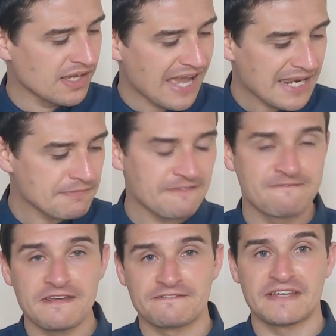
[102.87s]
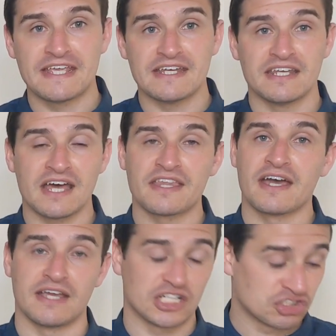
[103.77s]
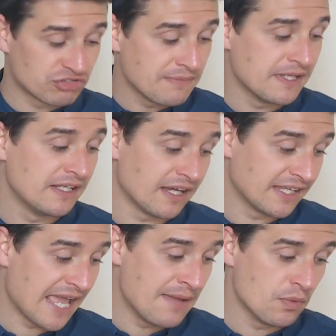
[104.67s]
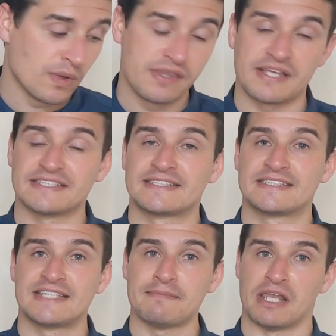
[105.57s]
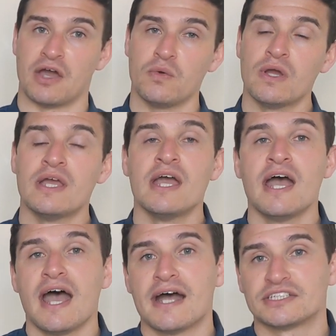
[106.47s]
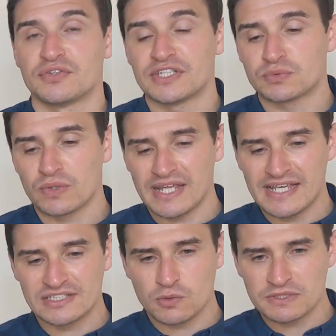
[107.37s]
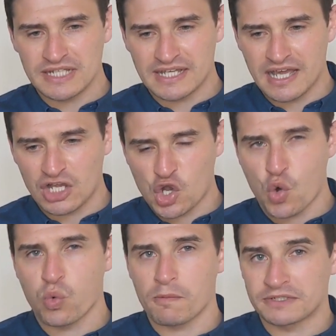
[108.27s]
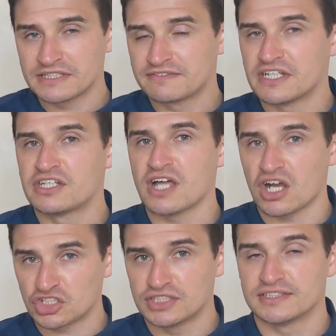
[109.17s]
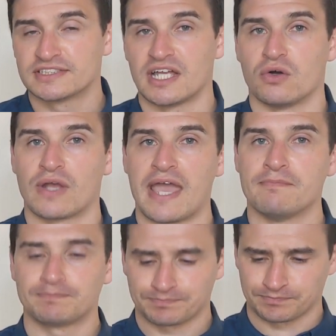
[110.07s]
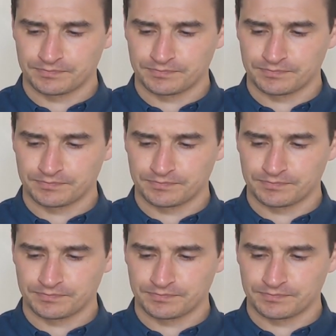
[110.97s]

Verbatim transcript: At number 15, another extremely light game with Similo. So this one is almost like a cooperative deduction style game,